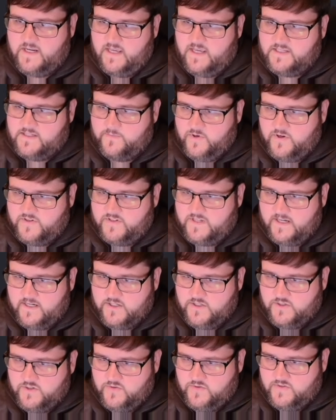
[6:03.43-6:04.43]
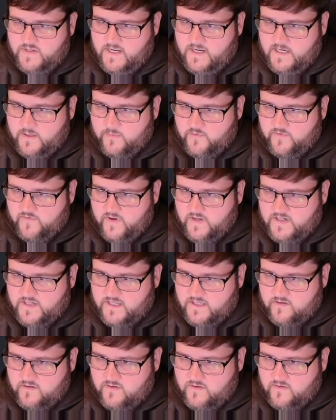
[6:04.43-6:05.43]
As a bonus action, choose any number of
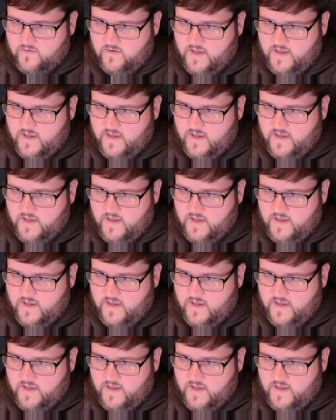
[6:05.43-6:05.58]
undead you